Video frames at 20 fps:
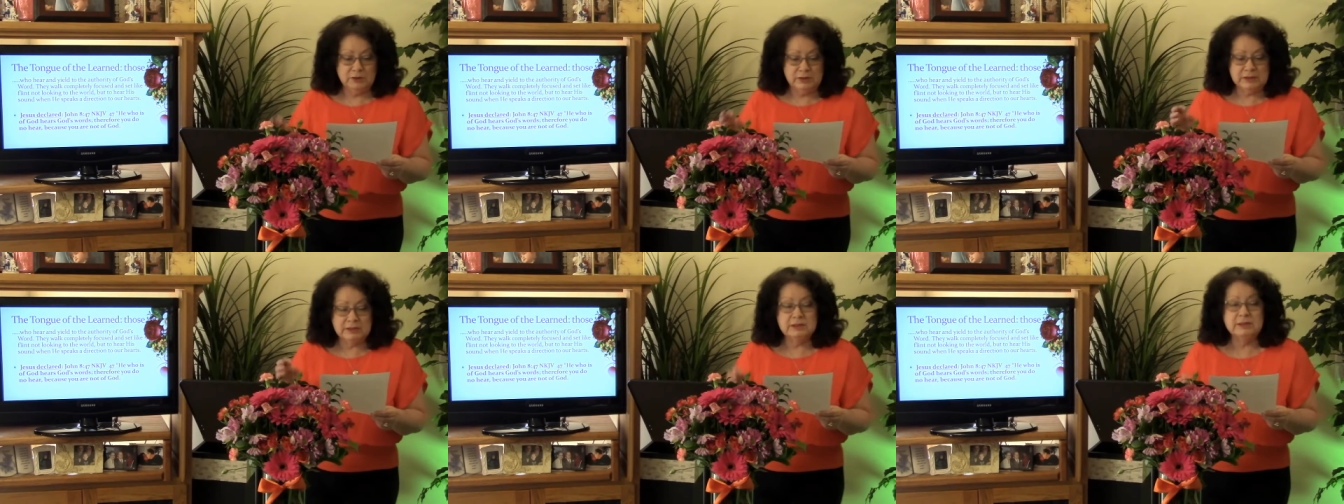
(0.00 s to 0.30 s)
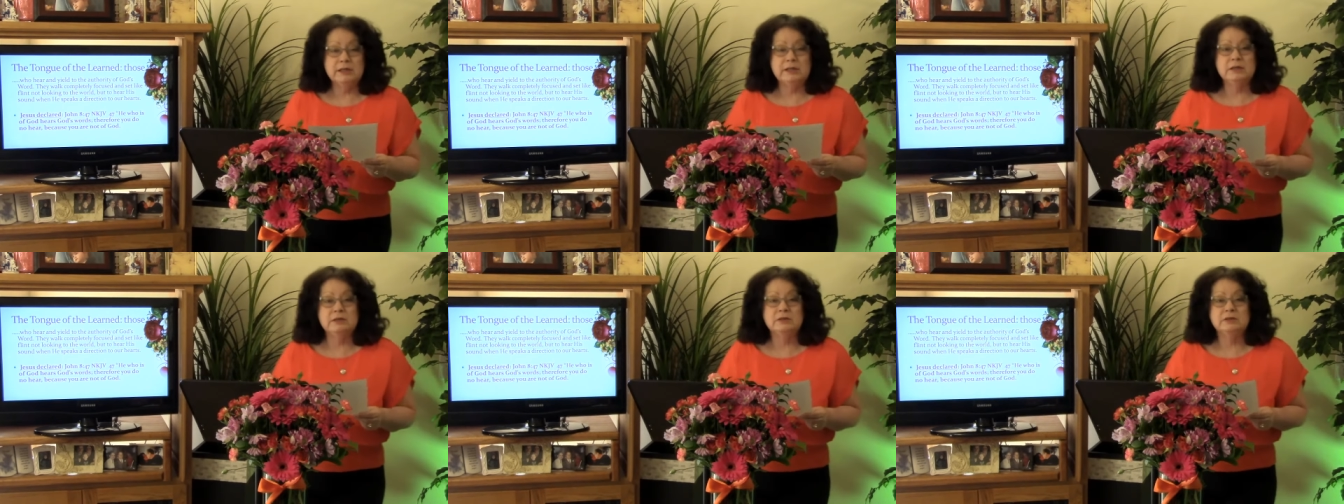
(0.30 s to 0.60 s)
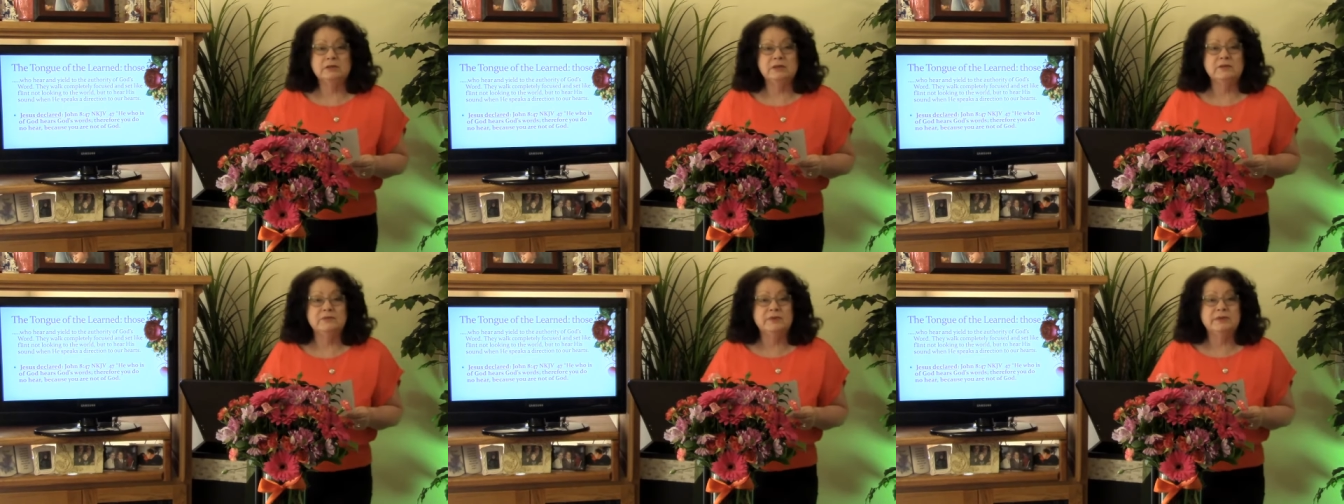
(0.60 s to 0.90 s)
listening
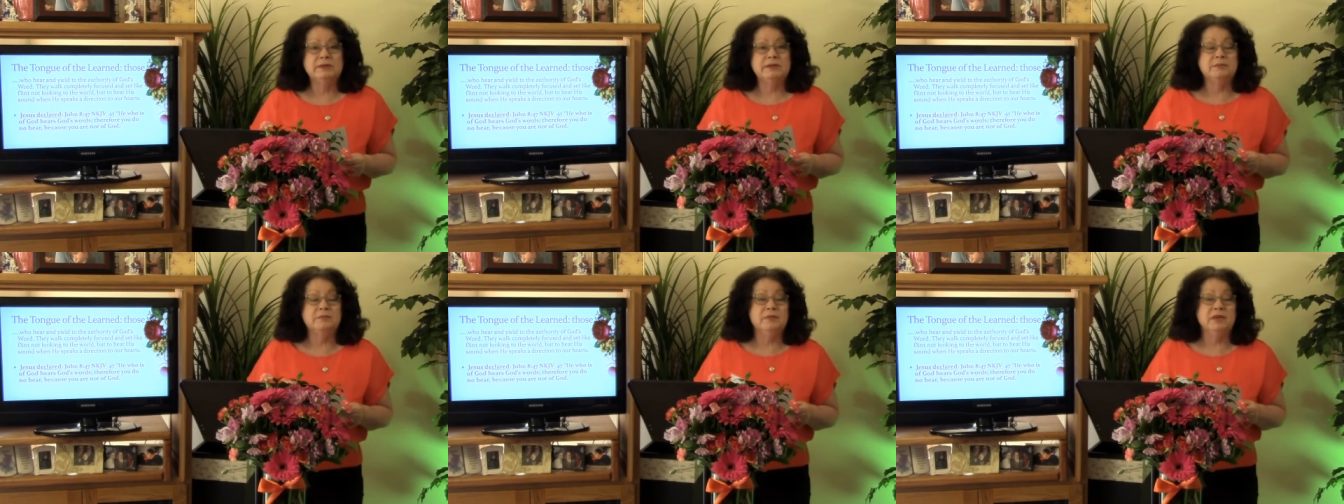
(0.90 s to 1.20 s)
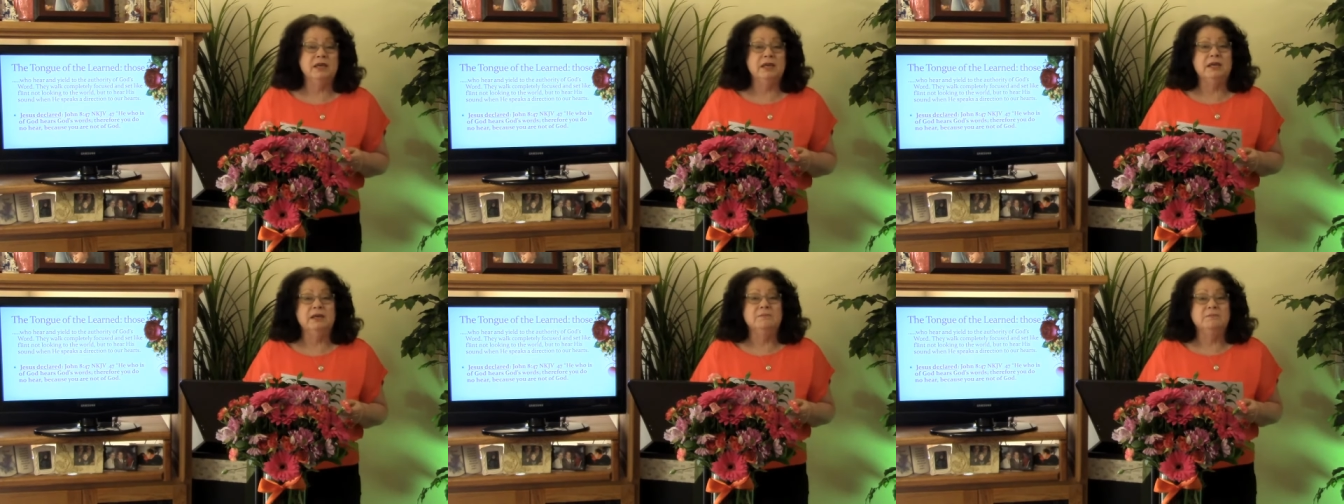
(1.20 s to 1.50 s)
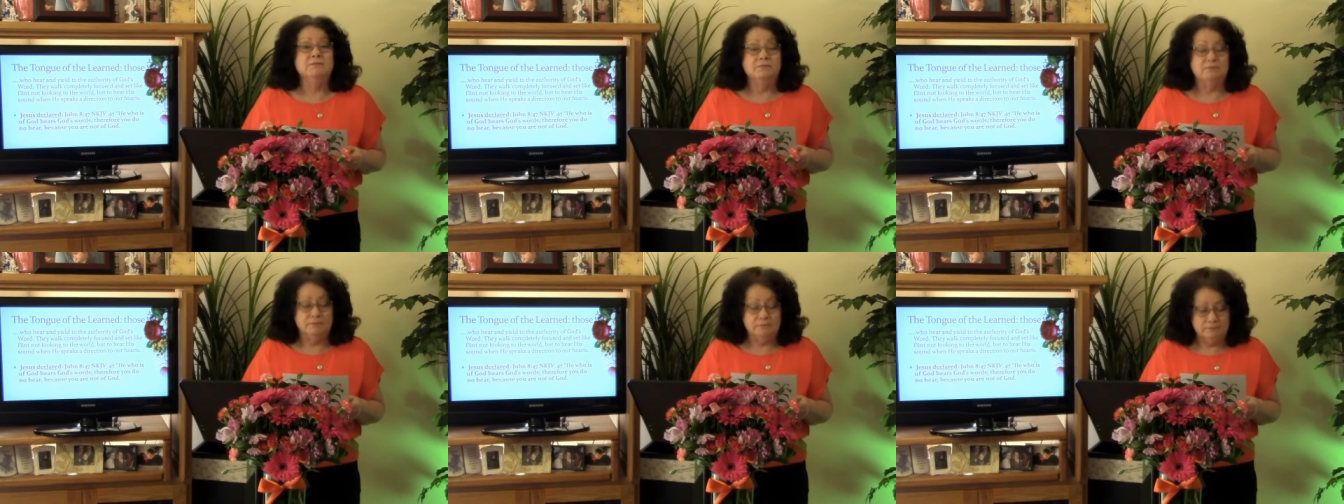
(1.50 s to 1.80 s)
to see if it's in me.
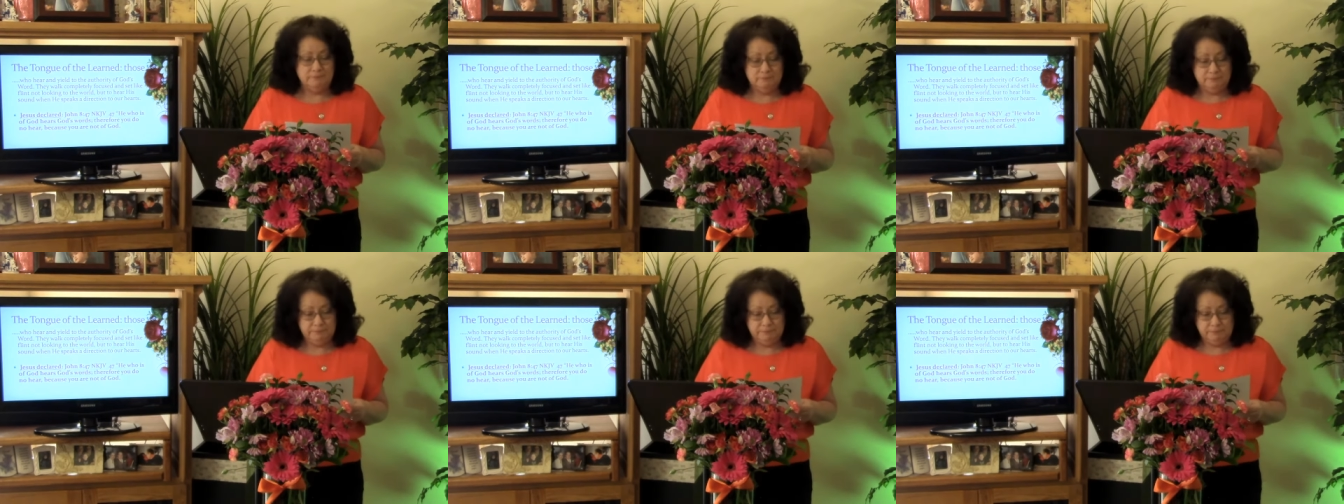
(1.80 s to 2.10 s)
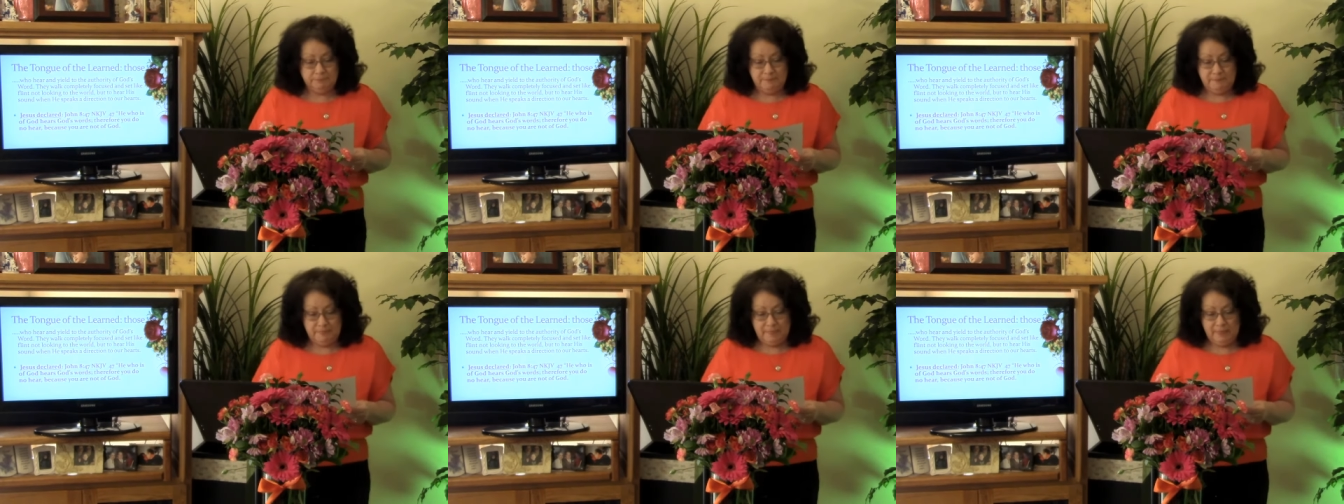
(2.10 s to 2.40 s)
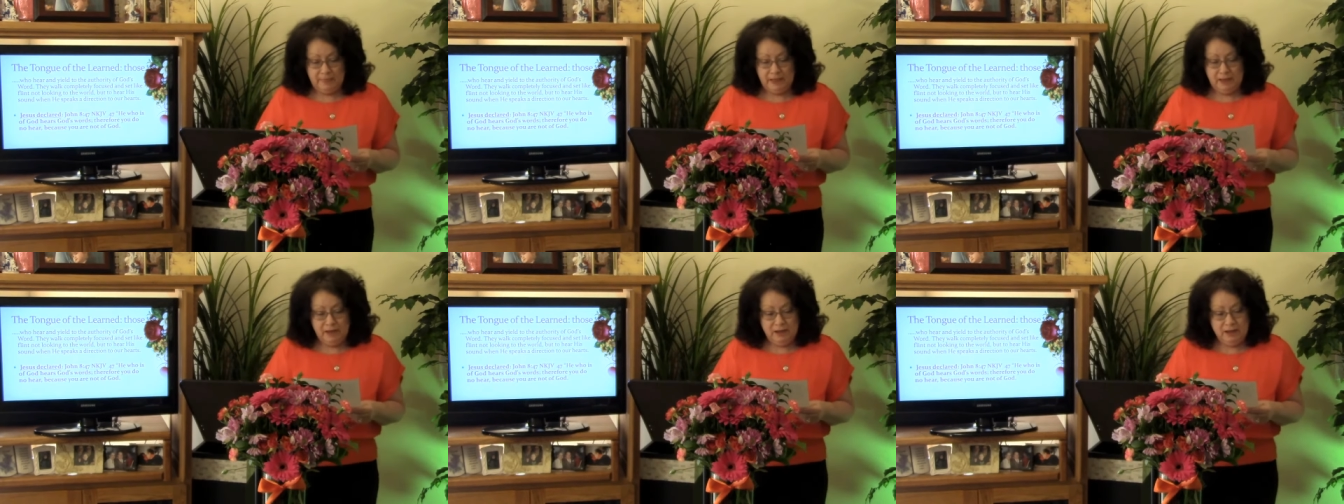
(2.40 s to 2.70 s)

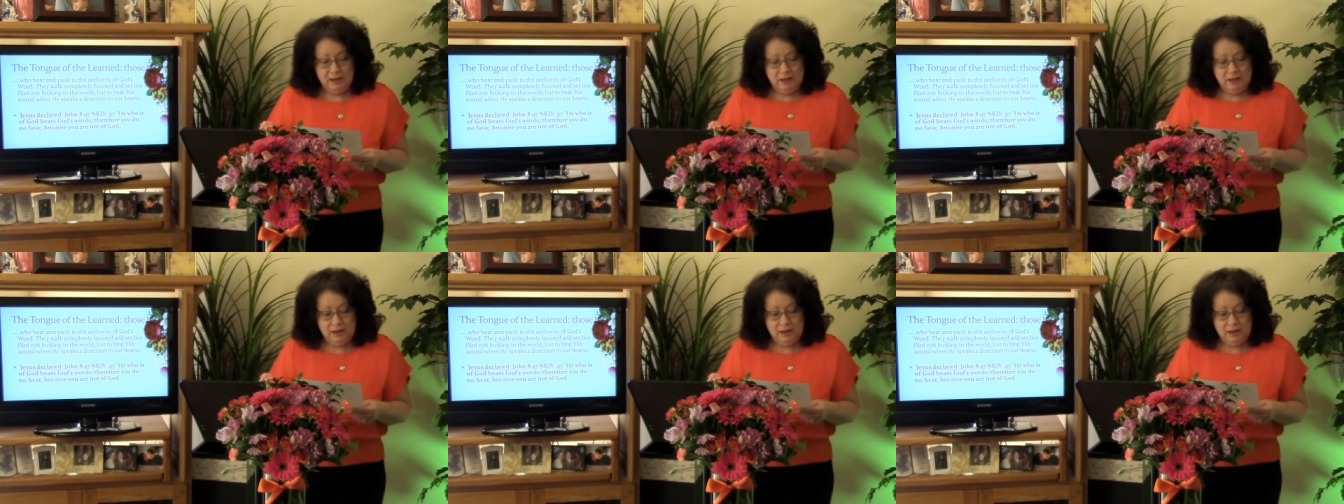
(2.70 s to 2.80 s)
Right.